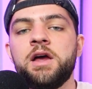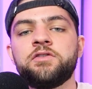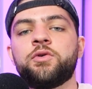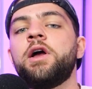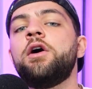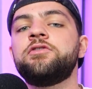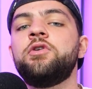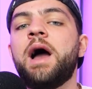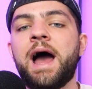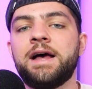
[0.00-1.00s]
So I
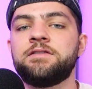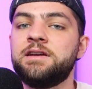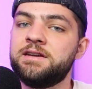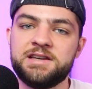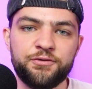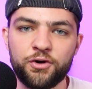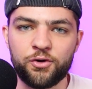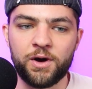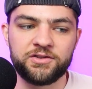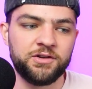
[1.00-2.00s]
also asked in a different
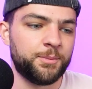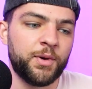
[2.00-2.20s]
question,